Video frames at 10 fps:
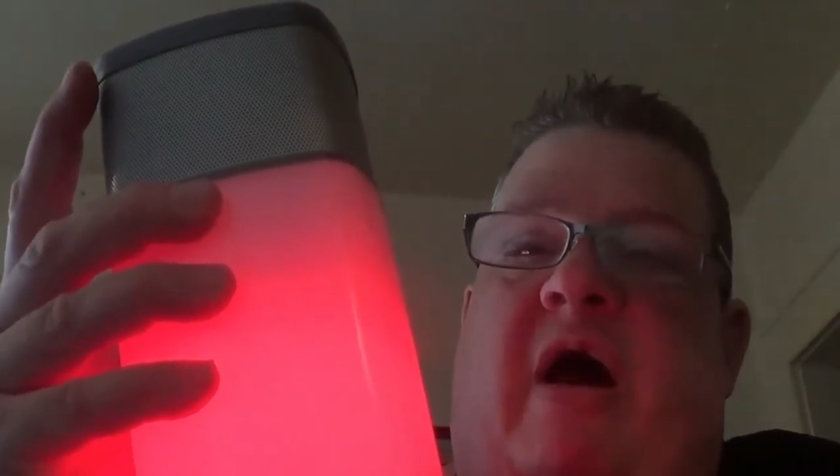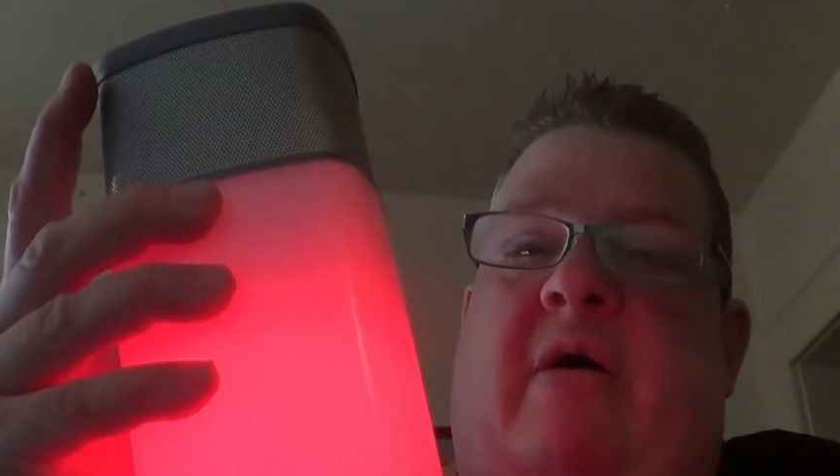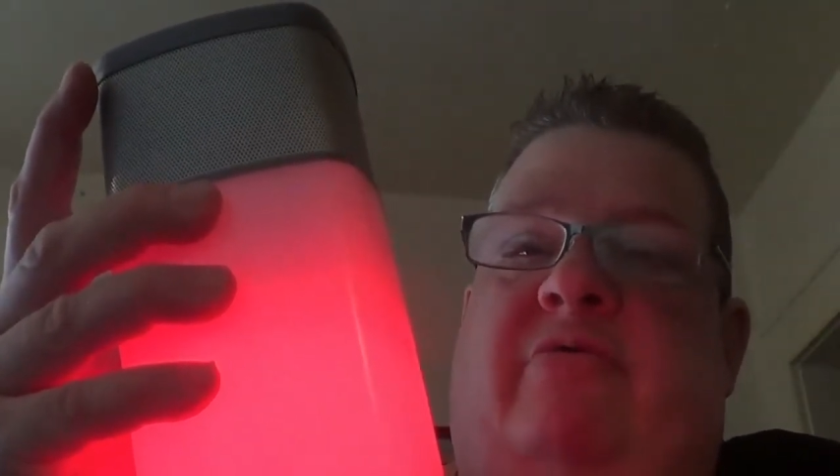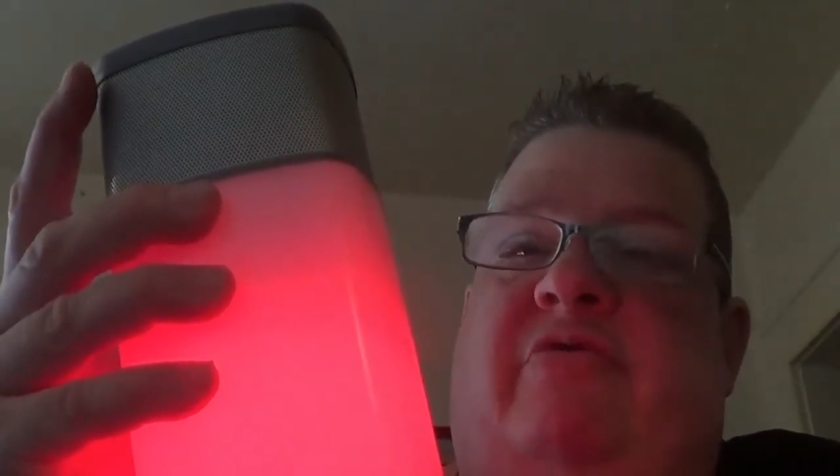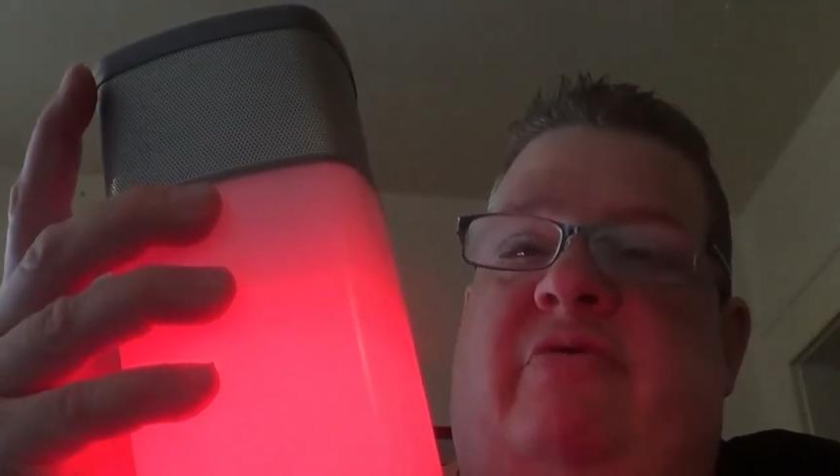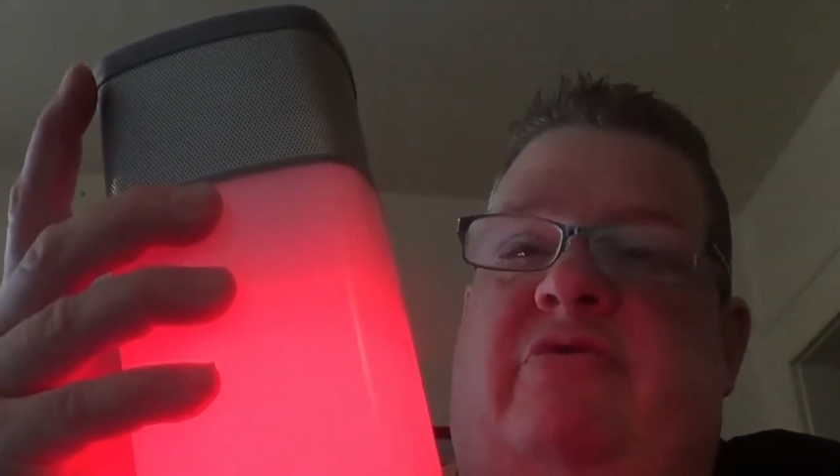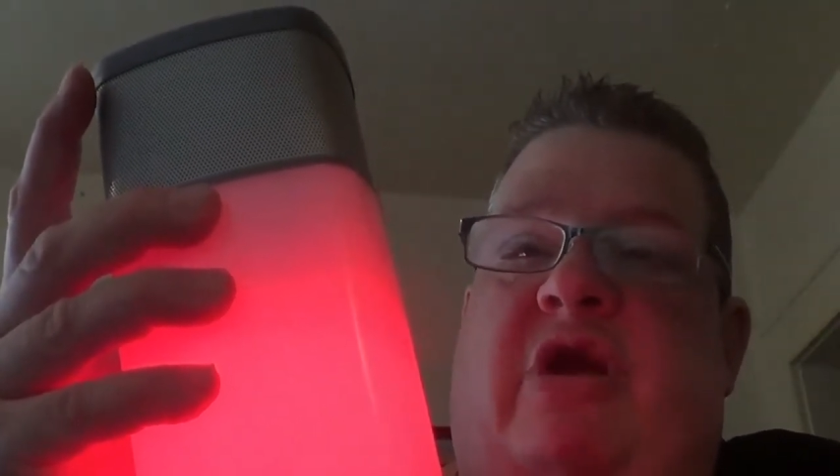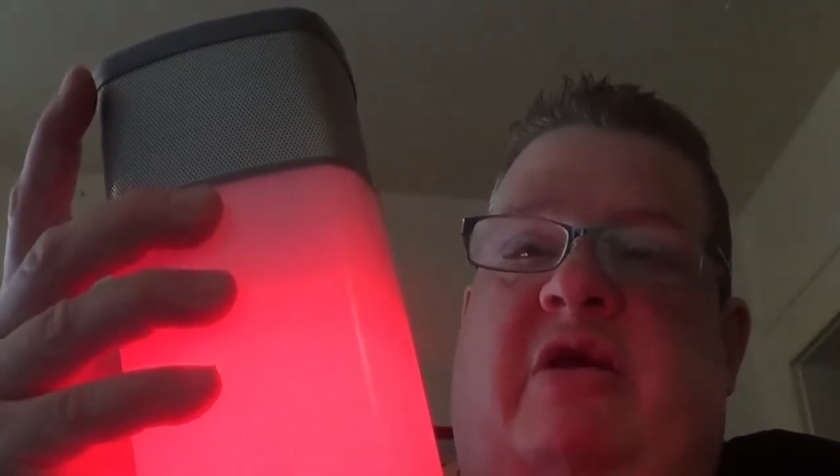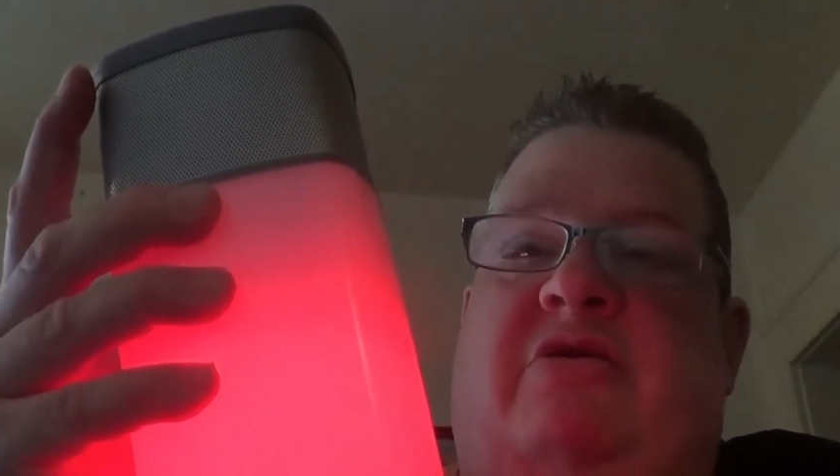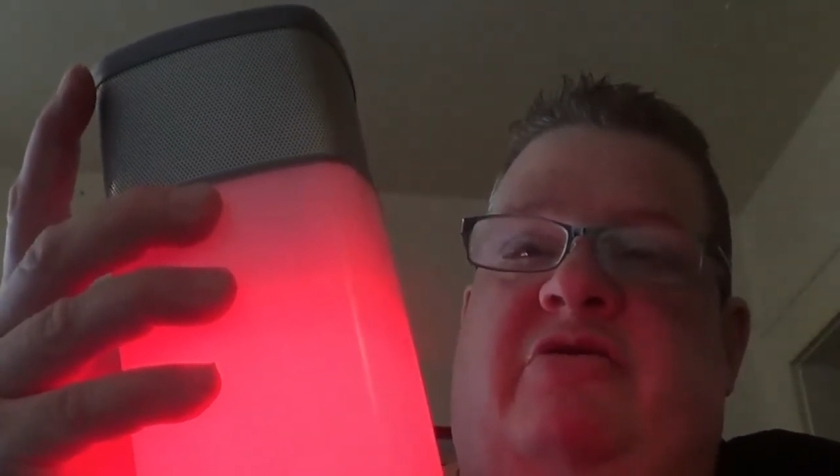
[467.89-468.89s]
how to
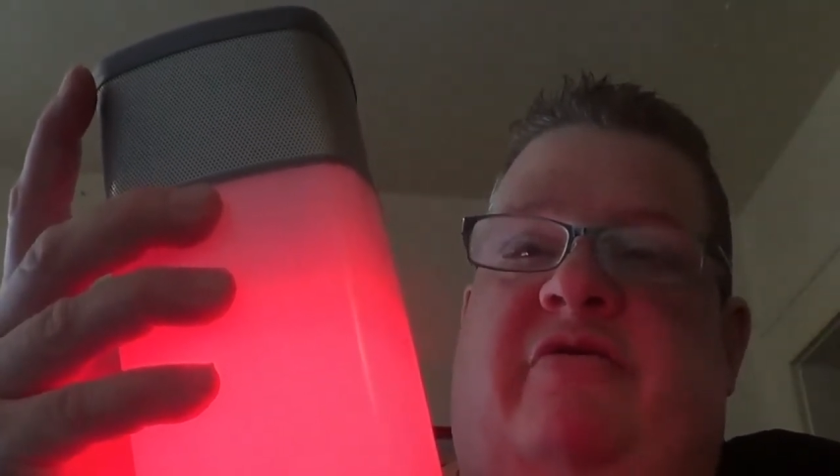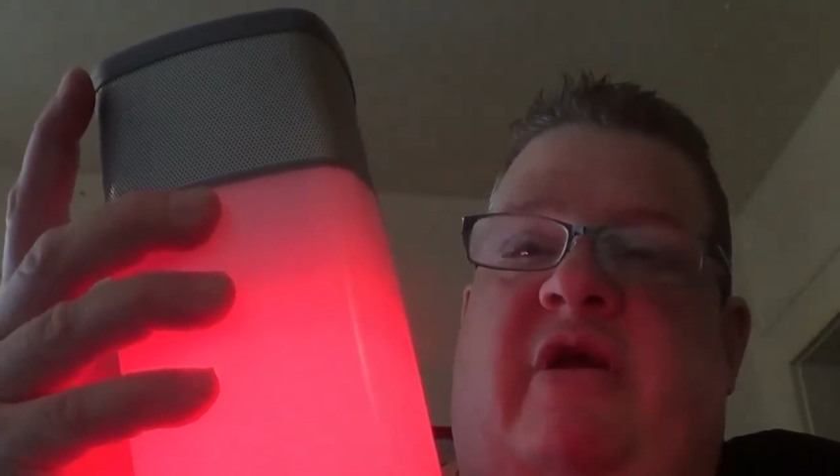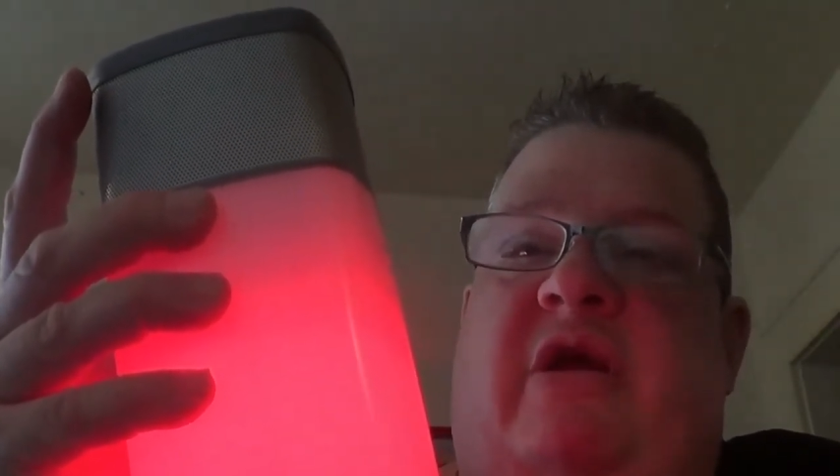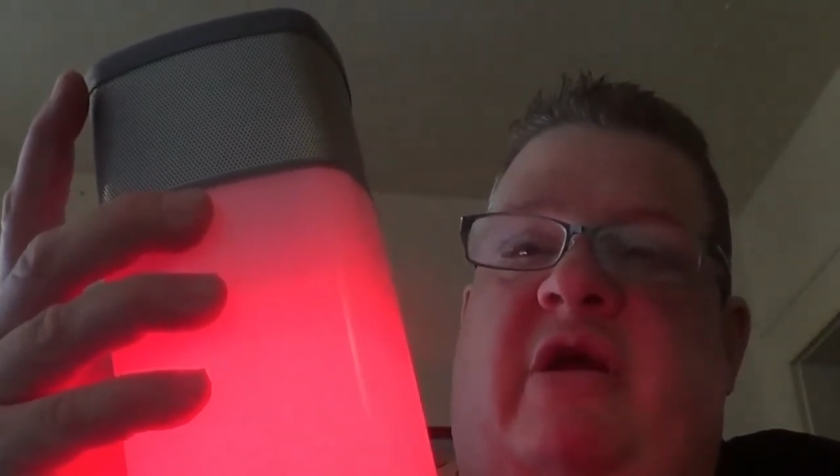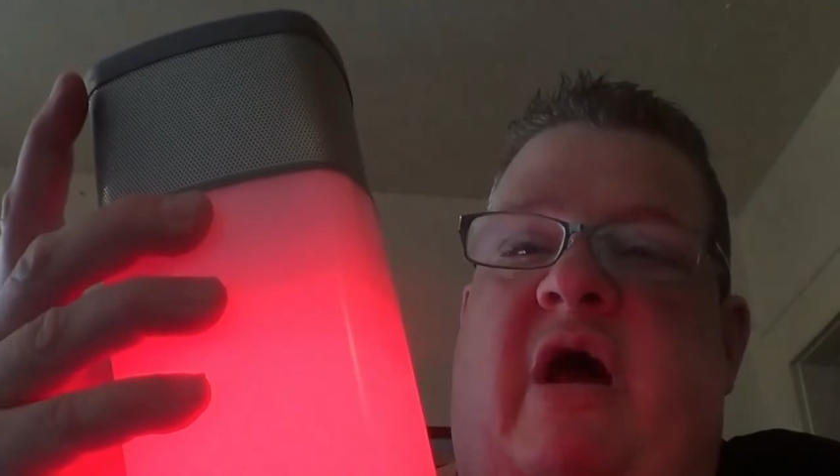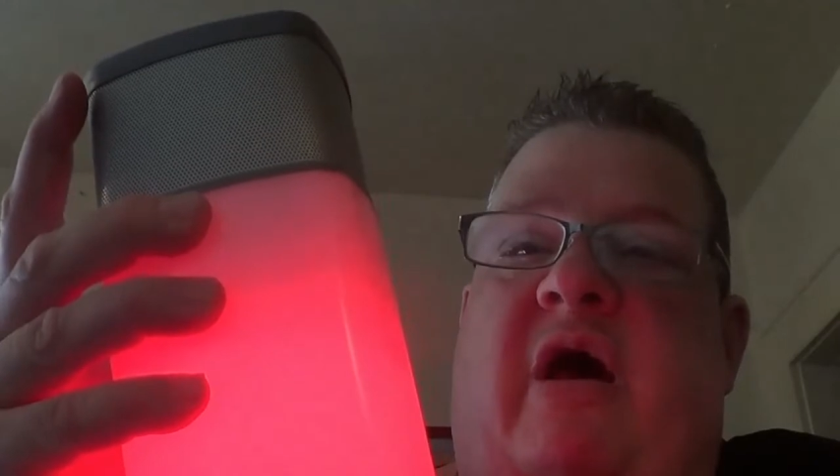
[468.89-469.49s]
change the